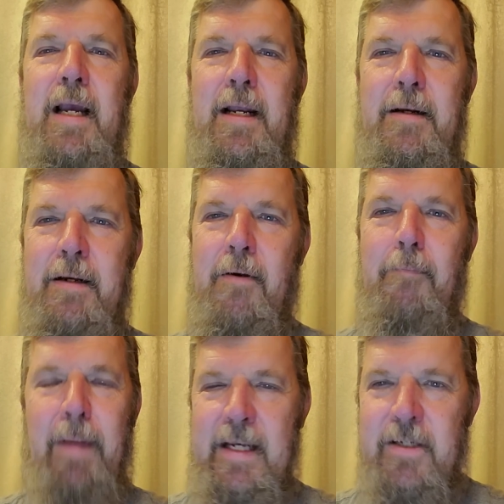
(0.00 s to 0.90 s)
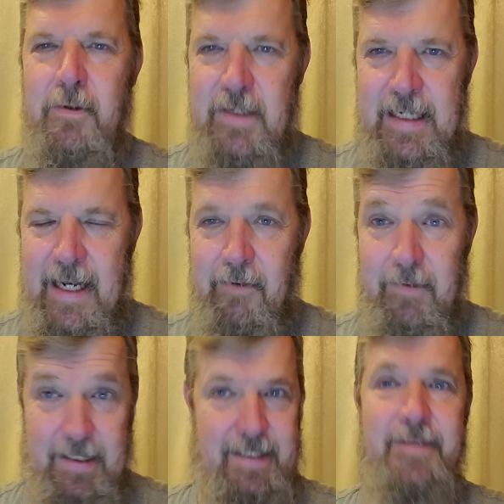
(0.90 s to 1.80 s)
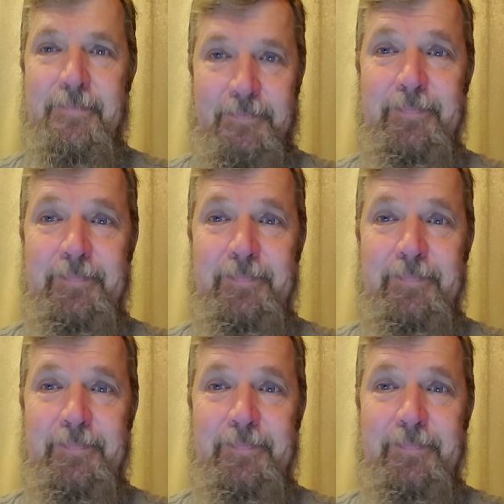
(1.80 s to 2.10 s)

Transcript: and, you know, Bezos towns.